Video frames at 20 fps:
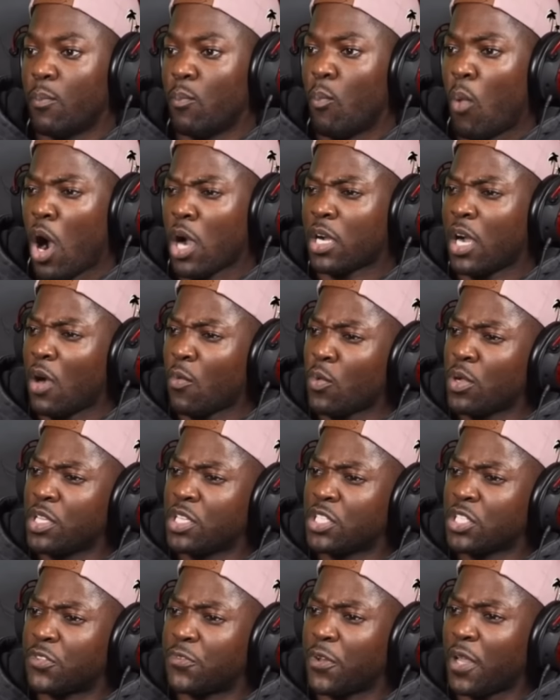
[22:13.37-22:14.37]
Mark, I really
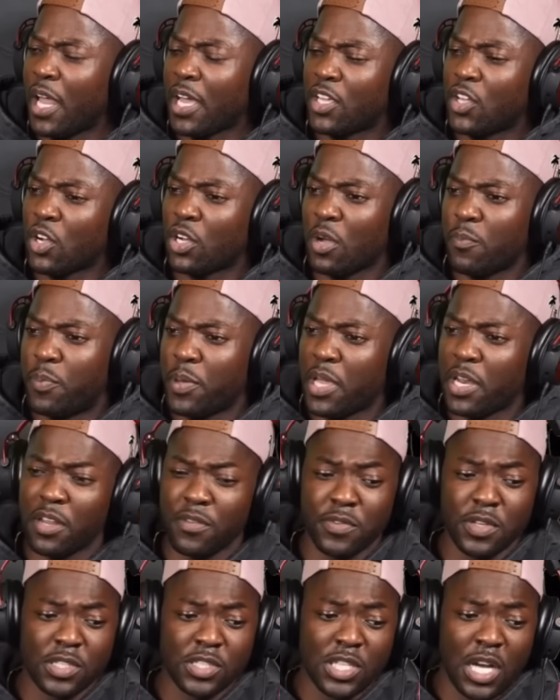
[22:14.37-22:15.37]
just feel yeah. like you're
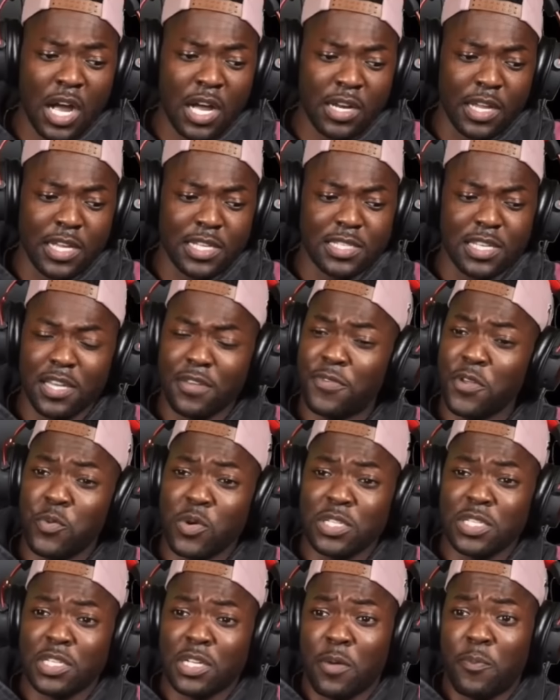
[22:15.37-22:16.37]
competitive and John isn't. If he
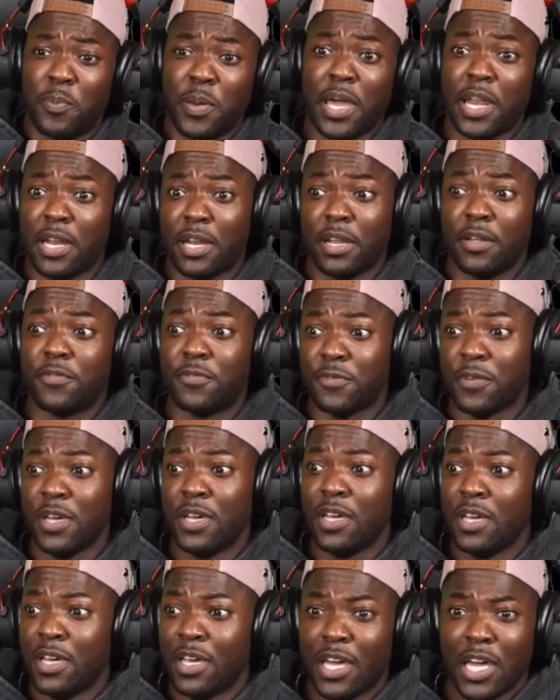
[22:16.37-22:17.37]
wasn't competitive,
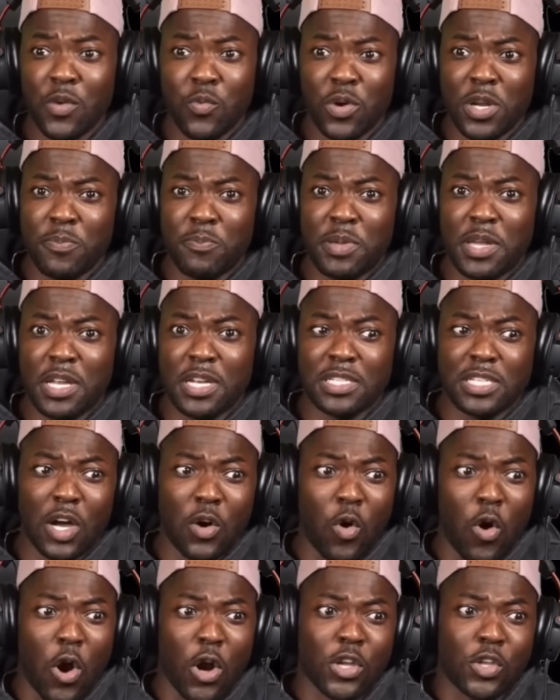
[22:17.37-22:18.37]
he wouldn't be in this
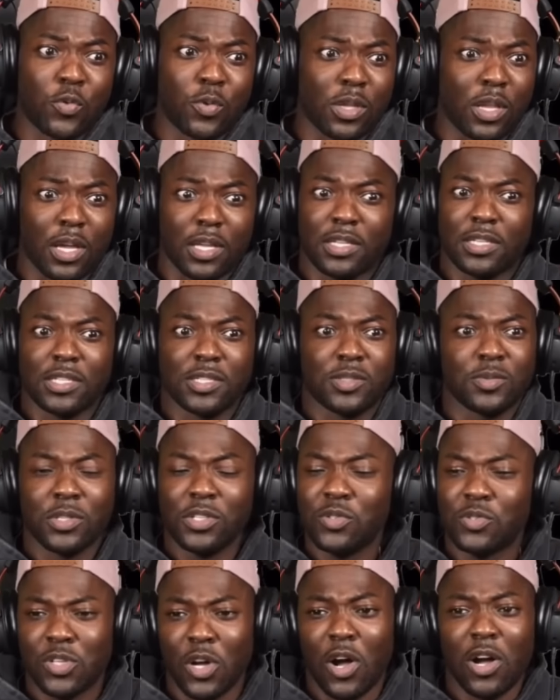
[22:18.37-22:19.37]
whole argument like this. What are
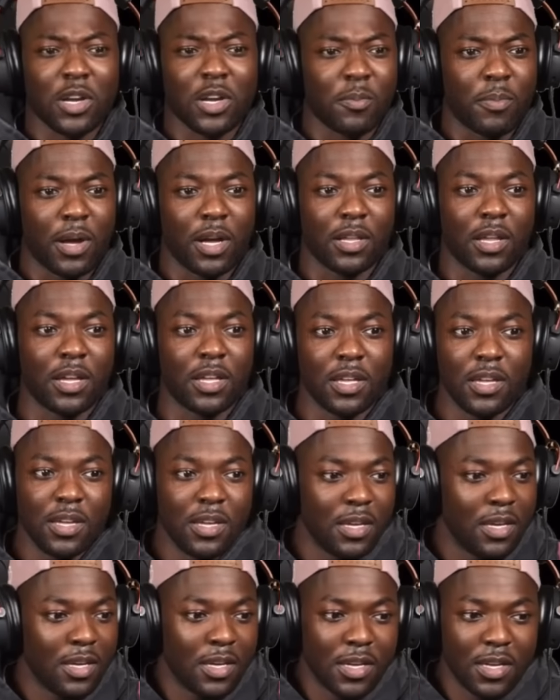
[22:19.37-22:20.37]
you talking about? Like
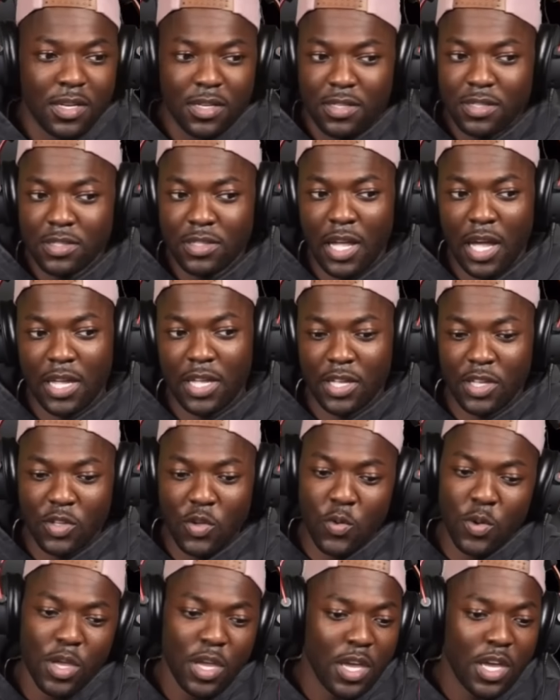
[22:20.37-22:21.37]
like
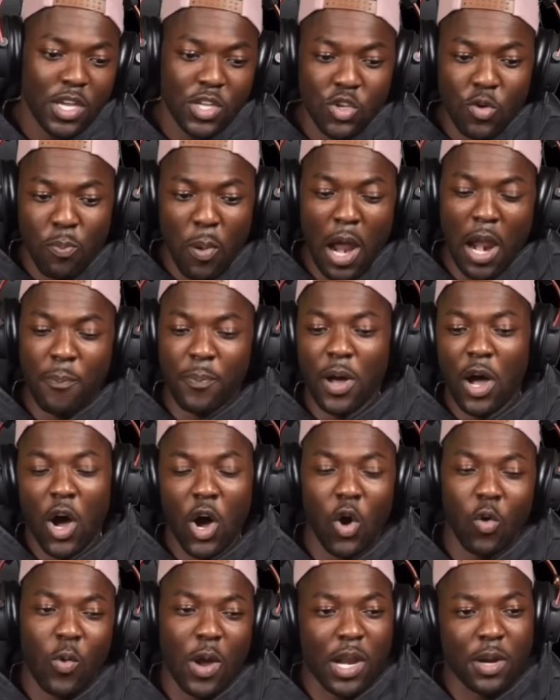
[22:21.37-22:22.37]
you you brought up a
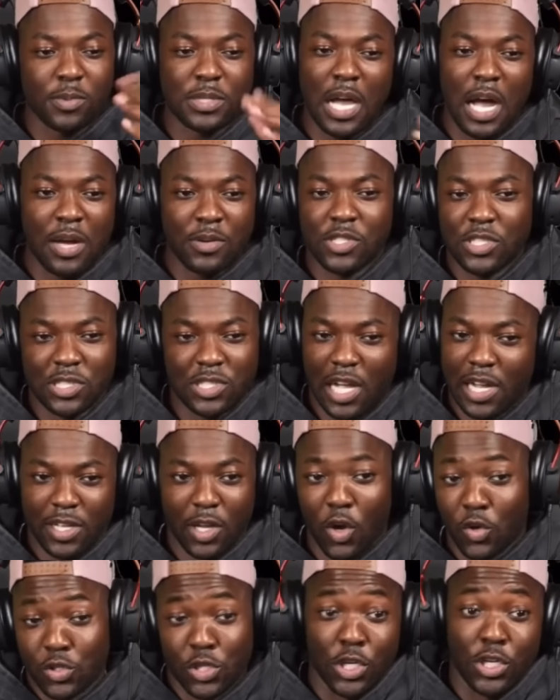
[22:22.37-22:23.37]
whole random time. You just like,
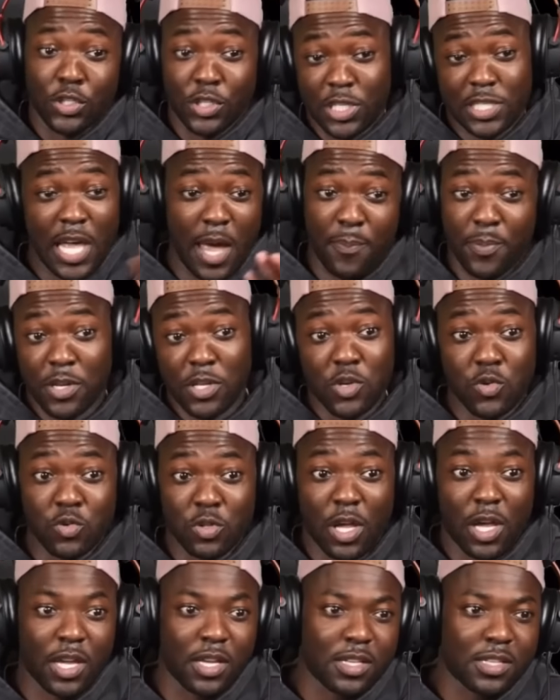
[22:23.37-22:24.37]
oh Dylan, this happened to you.
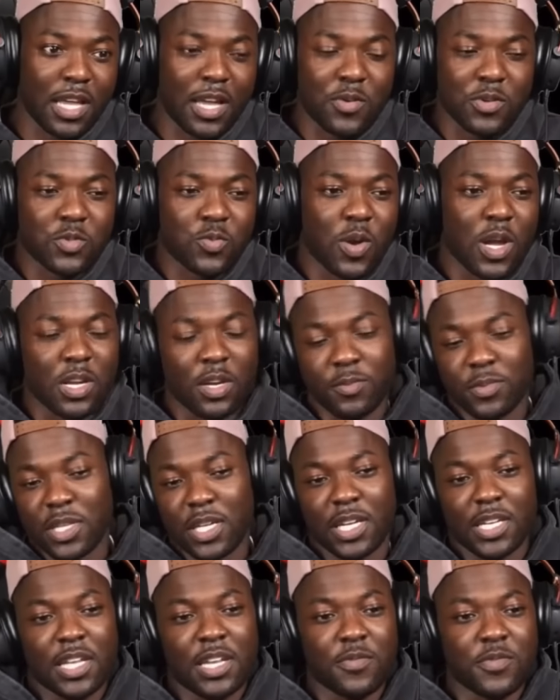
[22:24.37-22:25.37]
Like that was random.
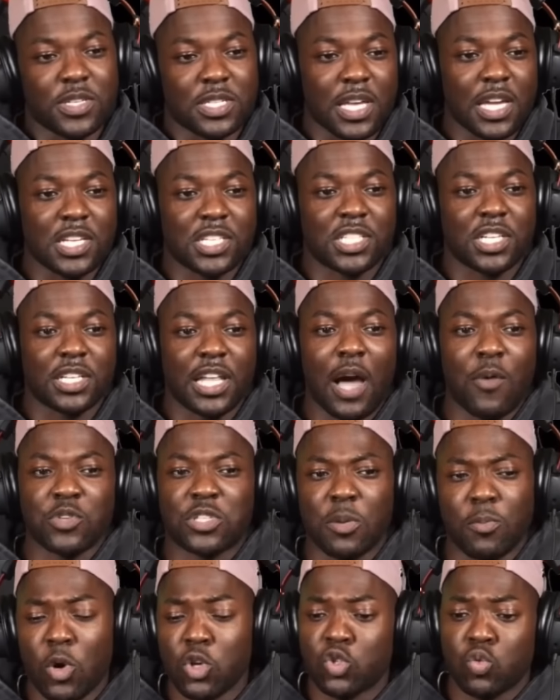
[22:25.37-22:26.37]
Nigga didn't even say that was, shit. That, that was, was,
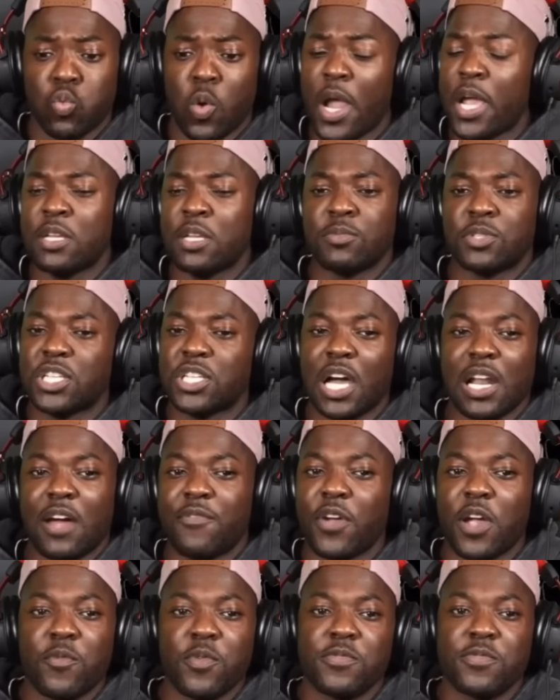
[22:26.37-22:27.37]
the most random. random. shot
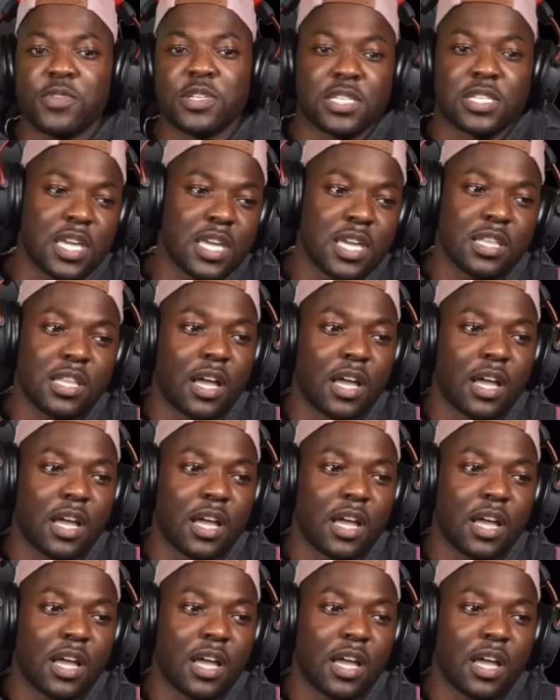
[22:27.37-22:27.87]
I've ever even seen.